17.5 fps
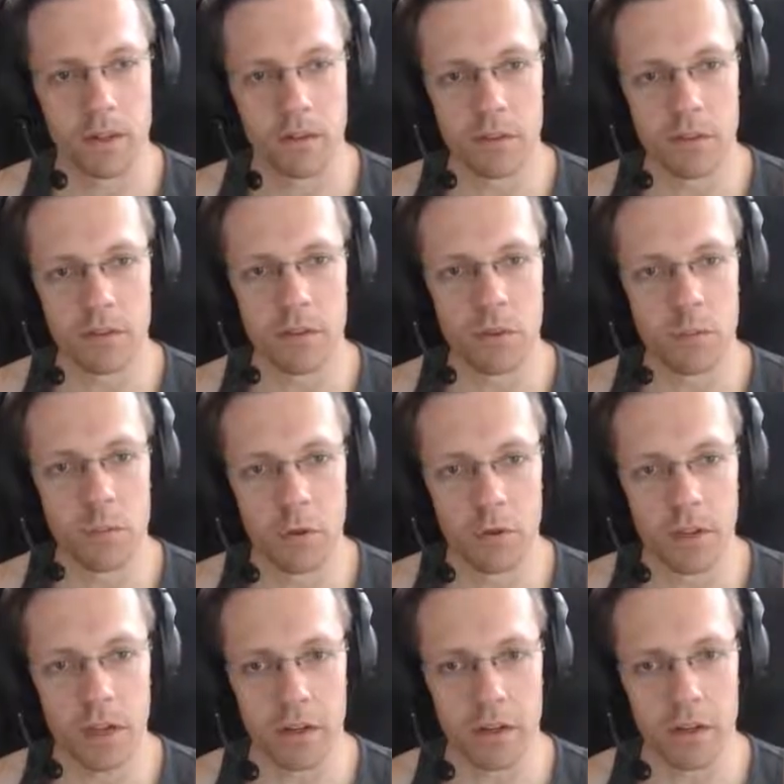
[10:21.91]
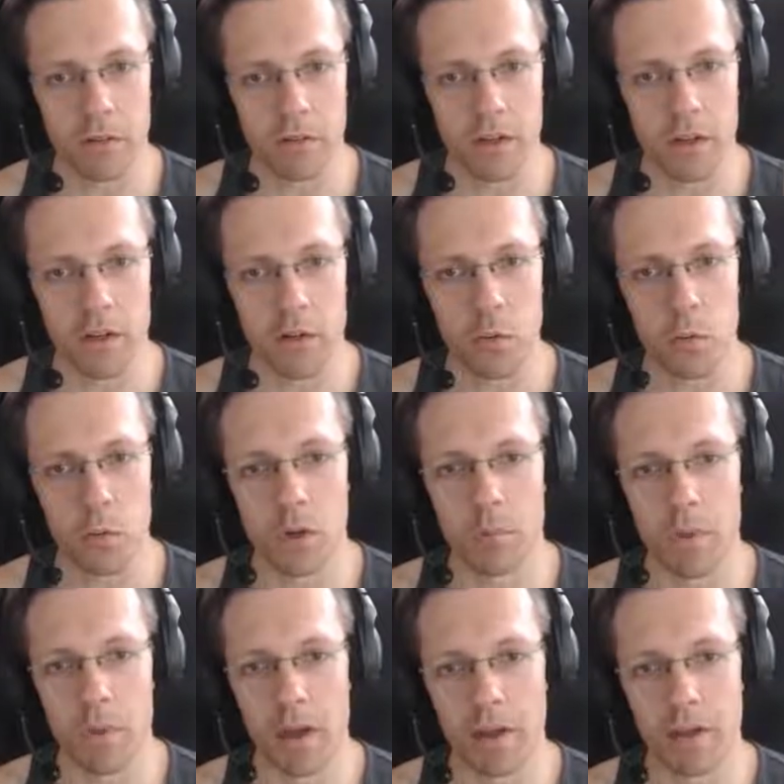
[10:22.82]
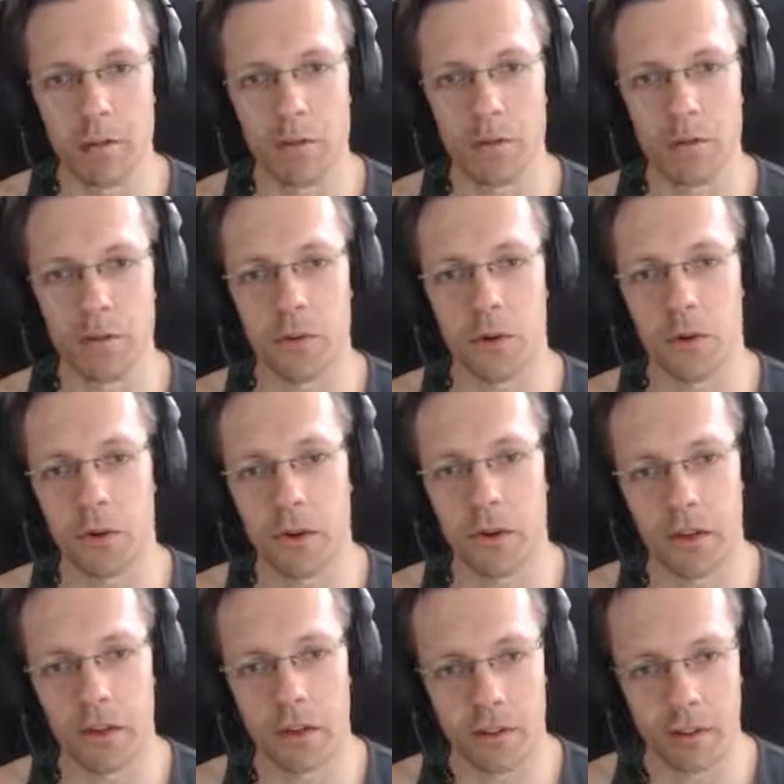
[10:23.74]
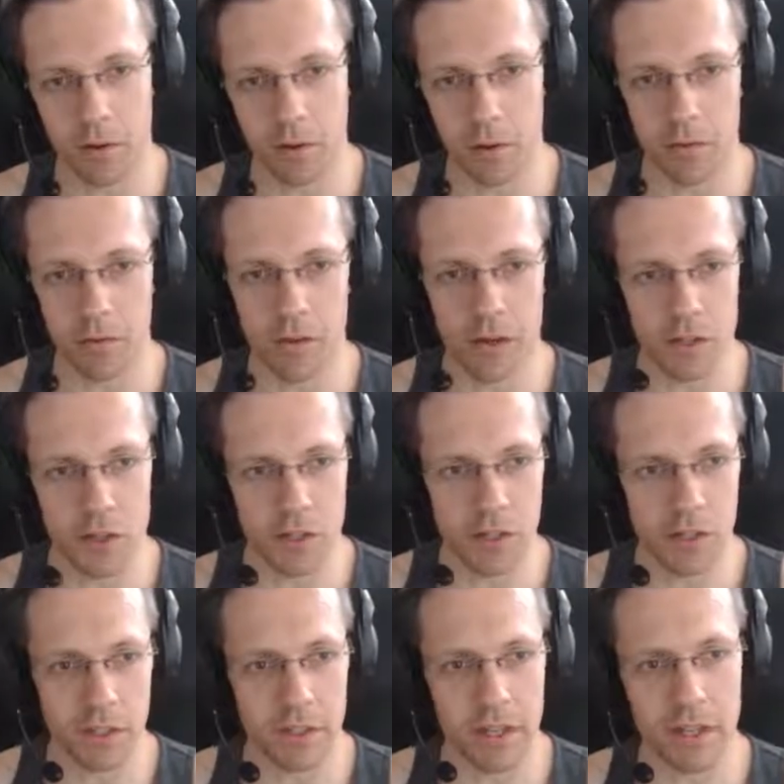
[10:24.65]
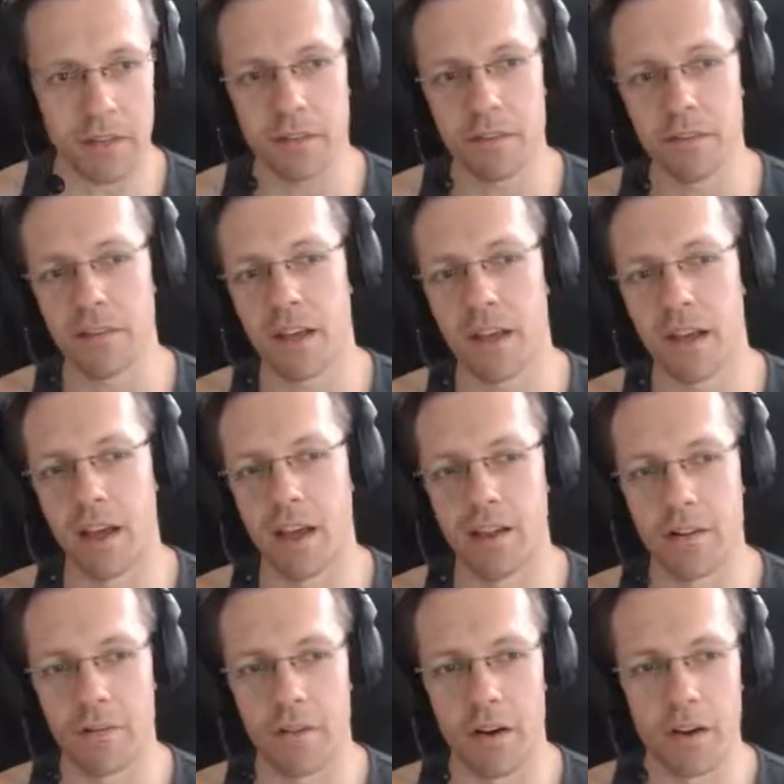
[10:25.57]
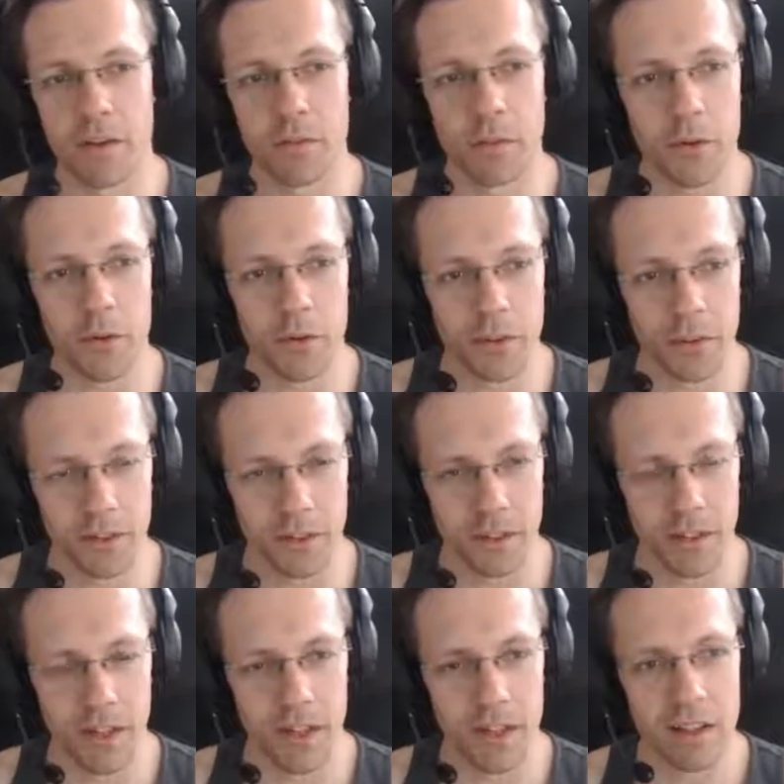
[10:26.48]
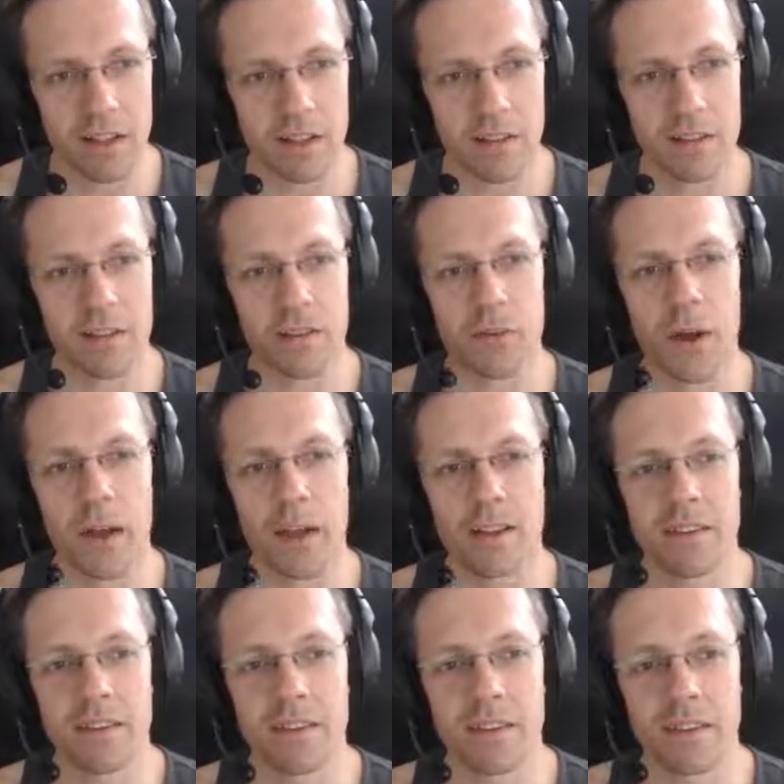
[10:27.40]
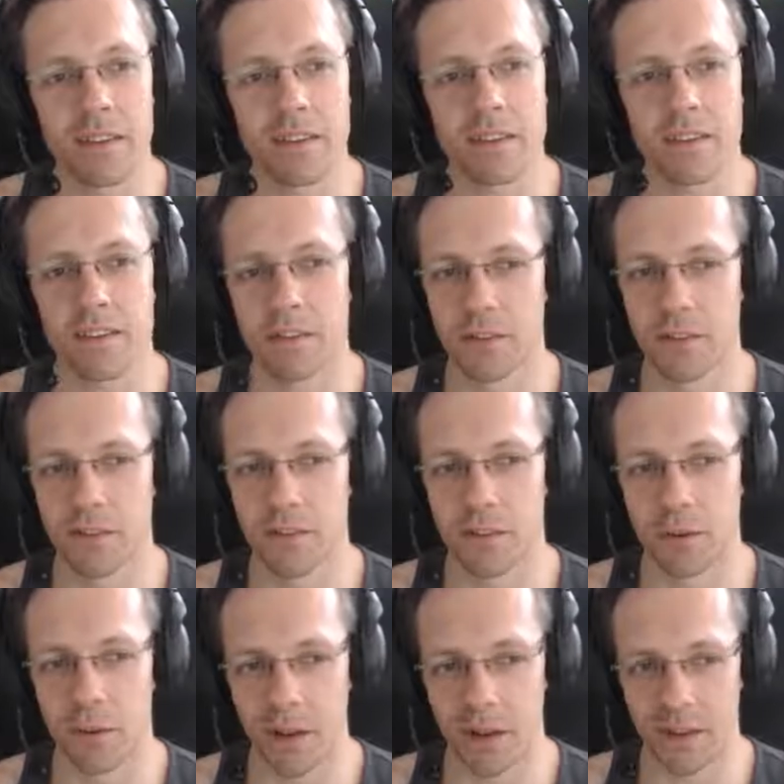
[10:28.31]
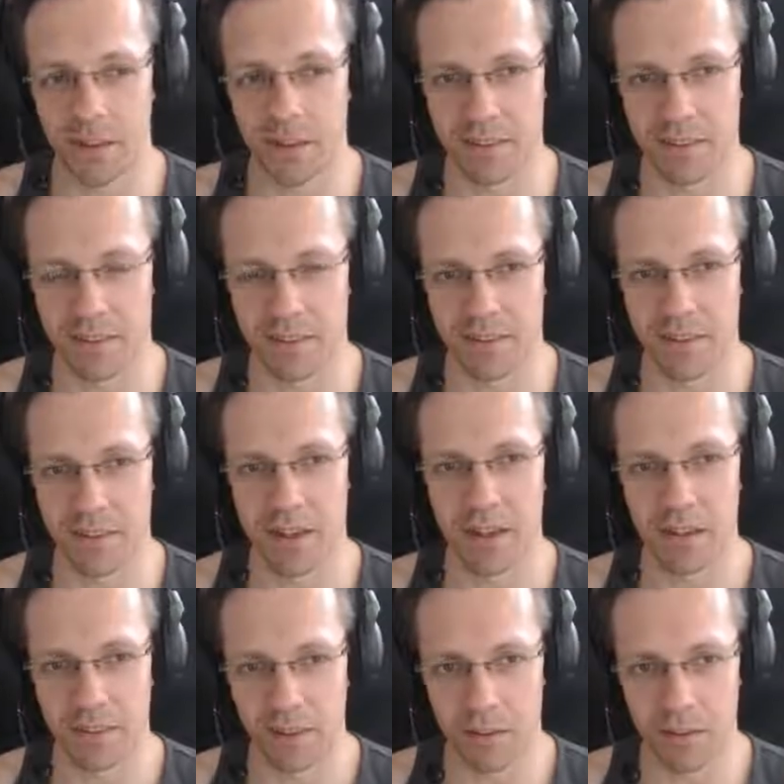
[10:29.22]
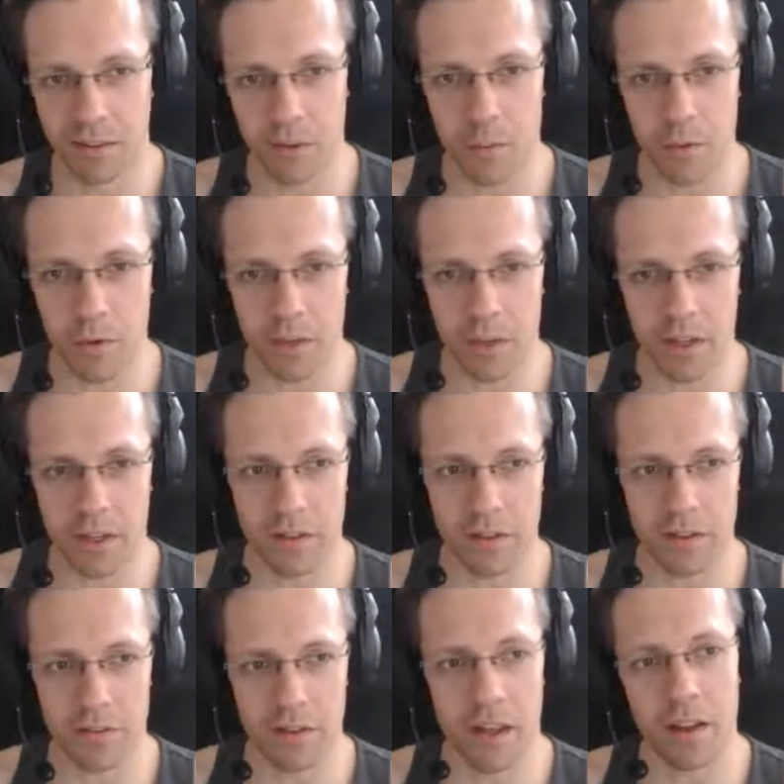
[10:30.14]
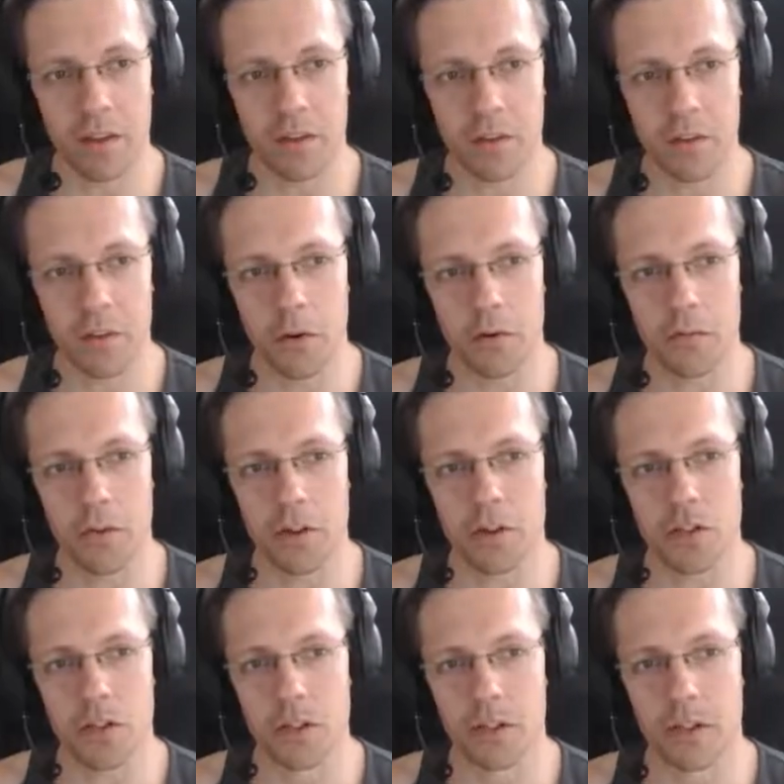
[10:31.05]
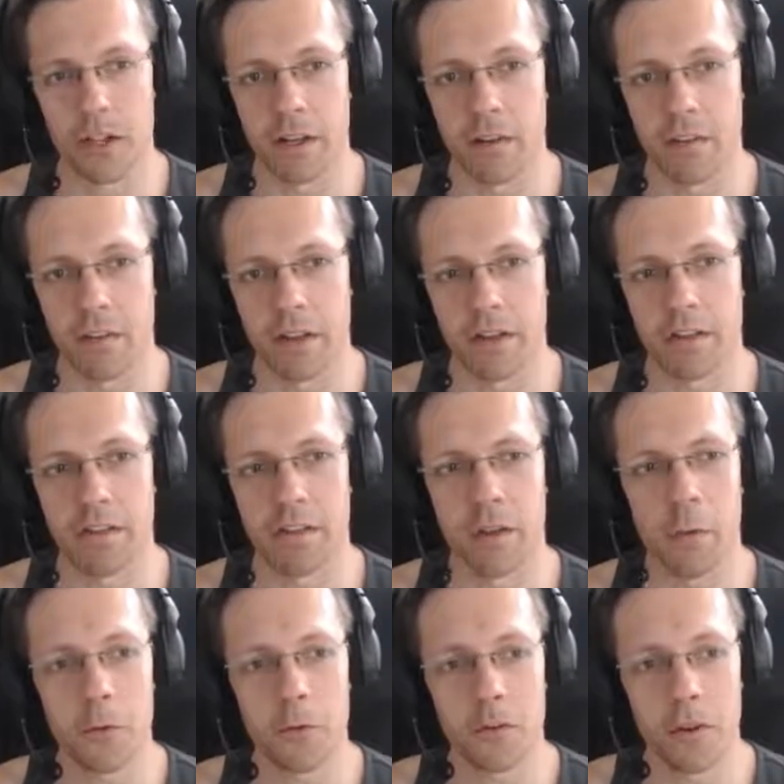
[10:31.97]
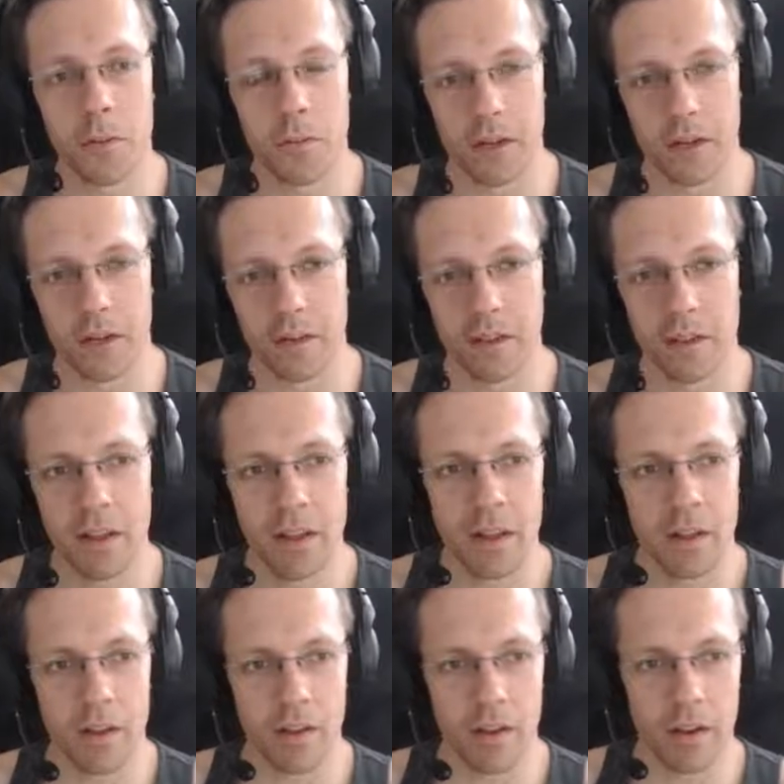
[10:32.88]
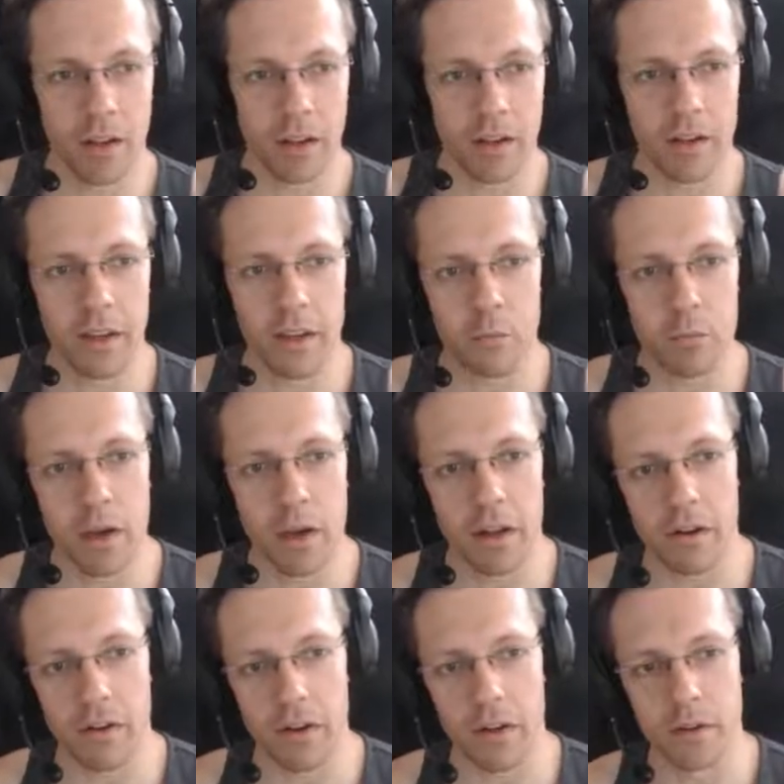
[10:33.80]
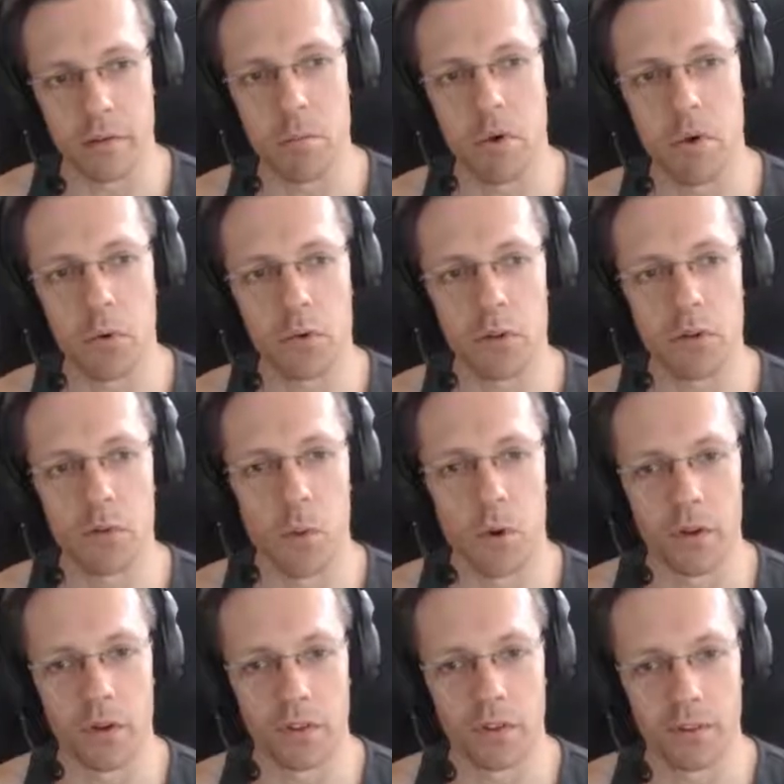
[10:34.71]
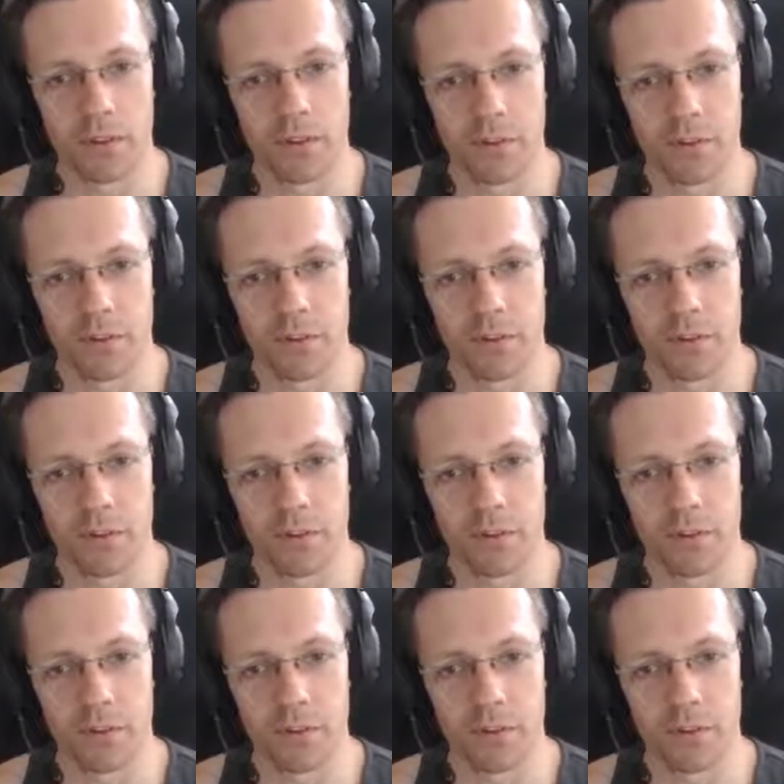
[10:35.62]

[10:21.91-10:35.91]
The sumo deadlift will make you stronger at the conventional deadlift and vice versa. Strength is strength. The sumo deadlift and the conventional deadlift are so similar that I get better at both at once.